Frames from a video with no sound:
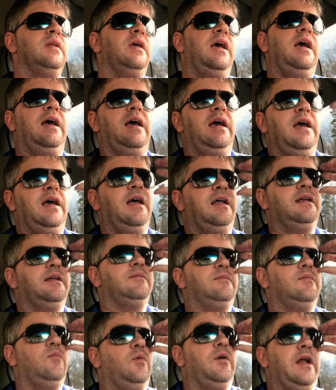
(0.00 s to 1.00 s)

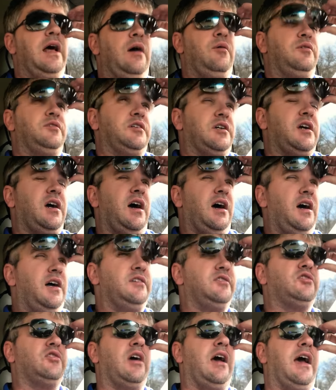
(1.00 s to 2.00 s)
And when I was a
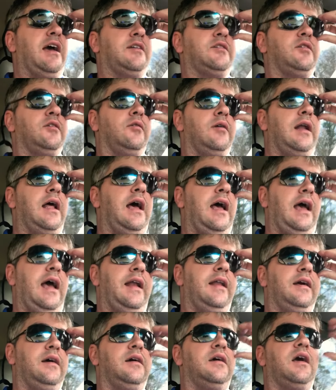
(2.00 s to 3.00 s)
contractor and I
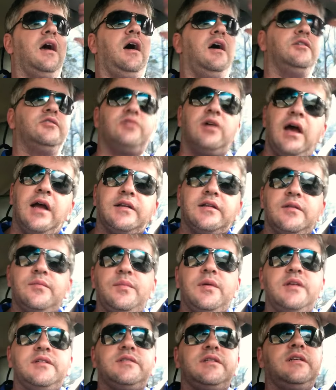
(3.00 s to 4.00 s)
had a contracting
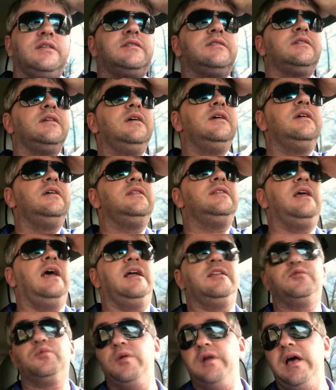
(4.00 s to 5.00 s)
business,
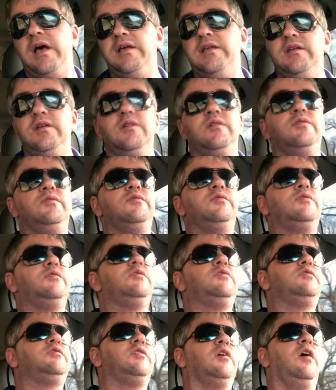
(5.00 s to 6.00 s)
that's what I used.
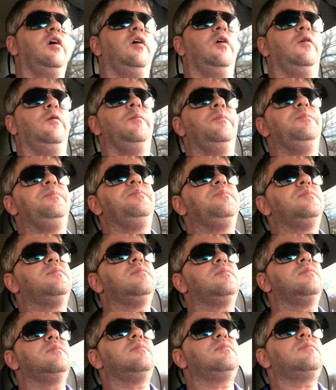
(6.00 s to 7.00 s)
So
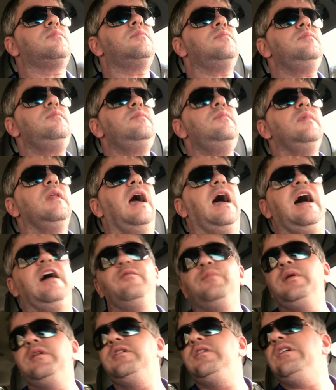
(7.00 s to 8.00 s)

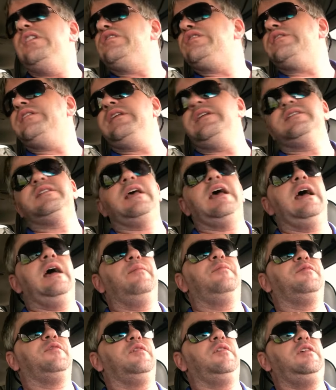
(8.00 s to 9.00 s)
I've been using this
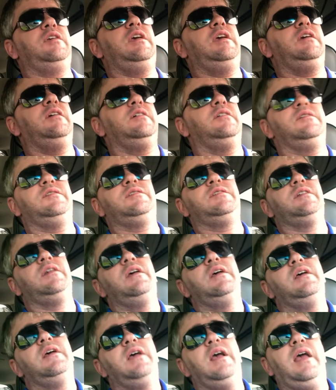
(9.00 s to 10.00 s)
app for years.
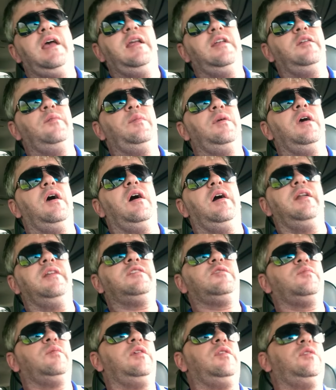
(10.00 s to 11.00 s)
And to be
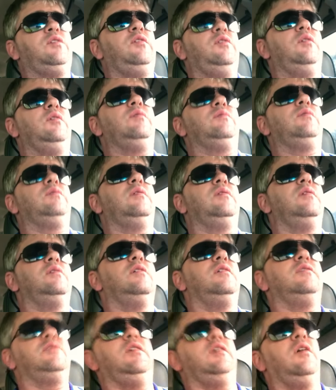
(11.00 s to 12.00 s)
honest with you,
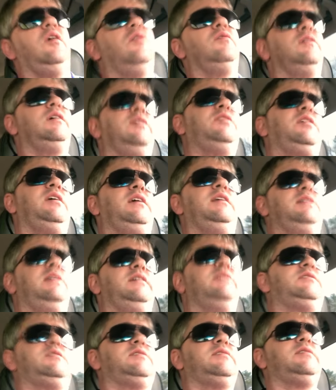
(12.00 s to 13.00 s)
the only thing
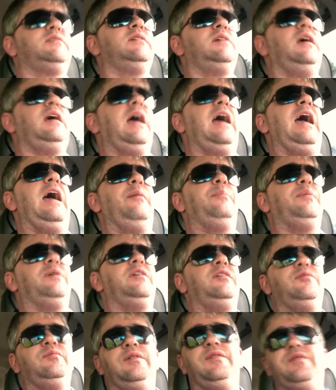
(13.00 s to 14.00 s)
that's
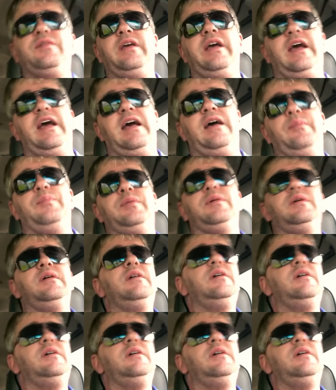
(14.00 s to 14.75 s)
happened with the app